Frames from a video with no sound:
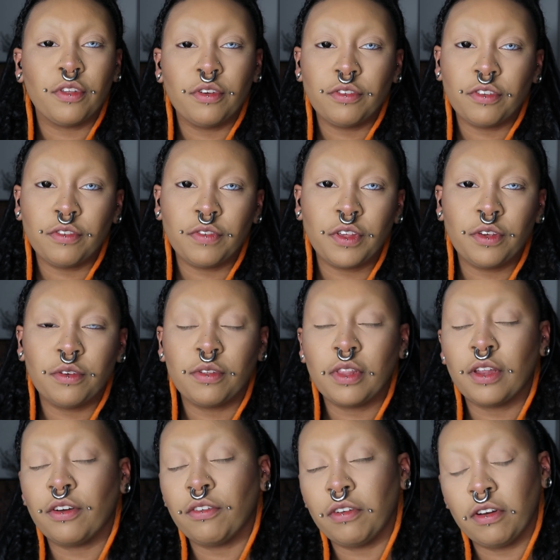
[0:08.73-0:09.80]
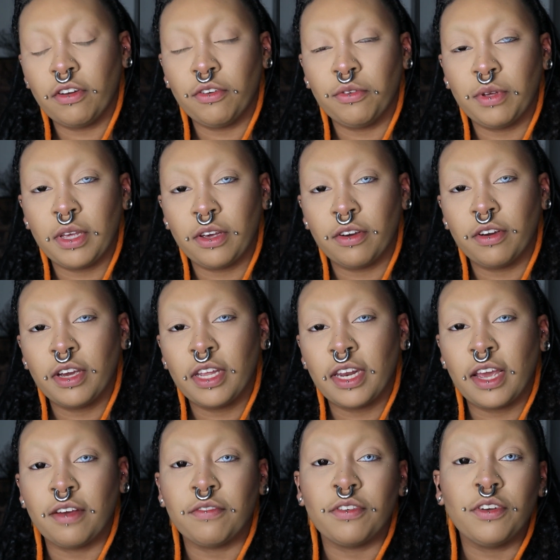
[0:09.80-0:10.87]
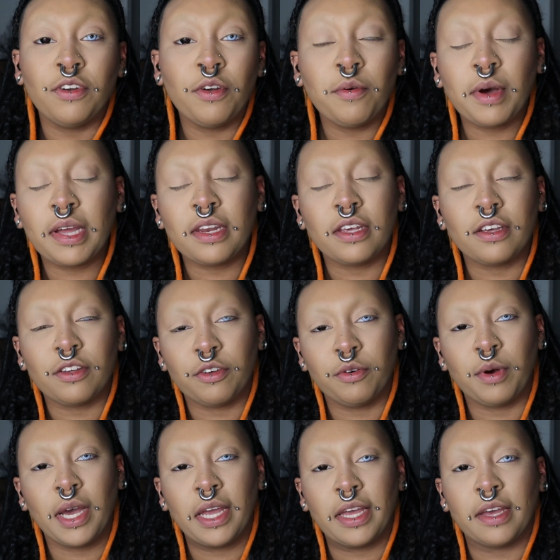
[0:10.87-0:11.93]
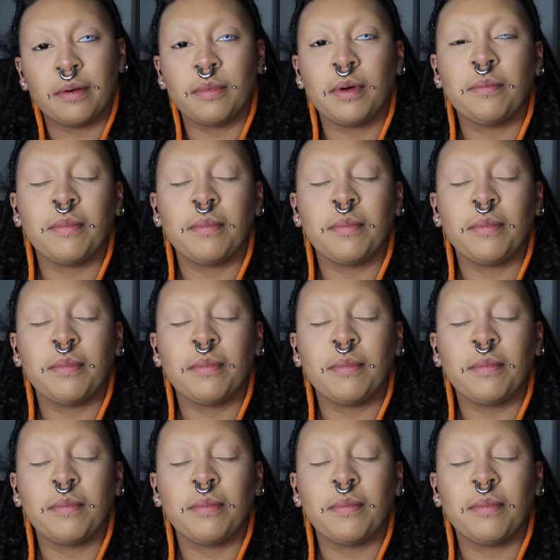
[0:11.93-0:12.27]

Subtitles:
those of you that are new here and have no idea who I am,